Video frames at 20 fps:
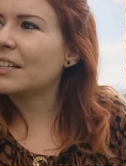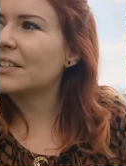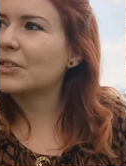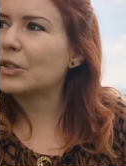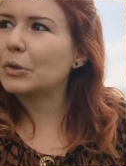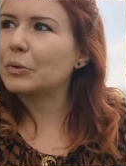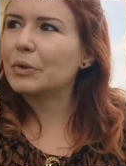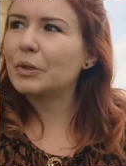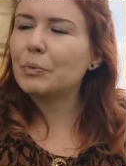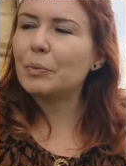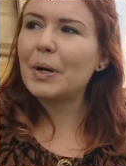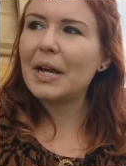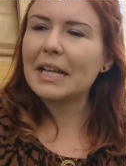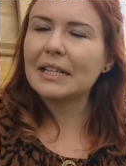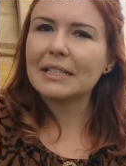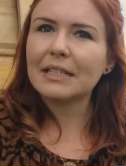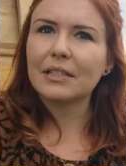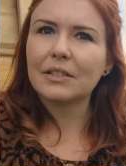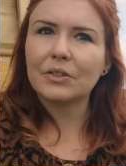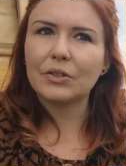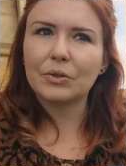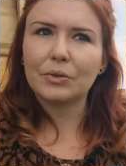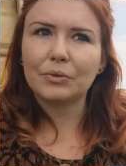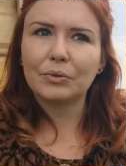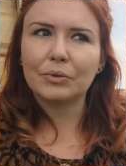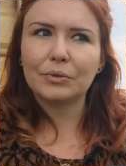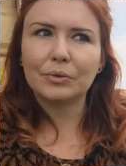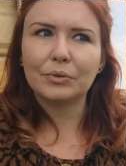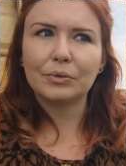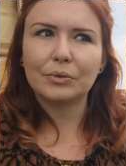So we went
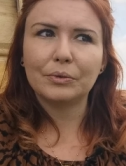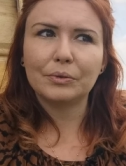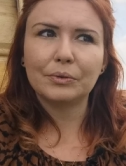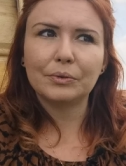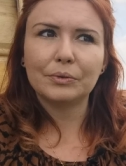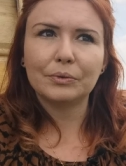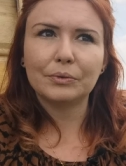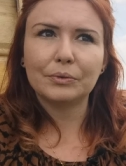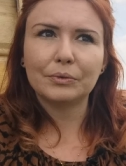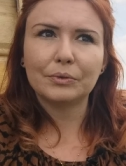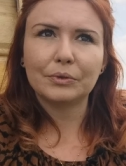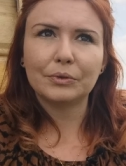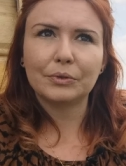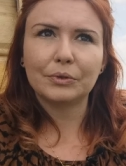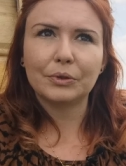to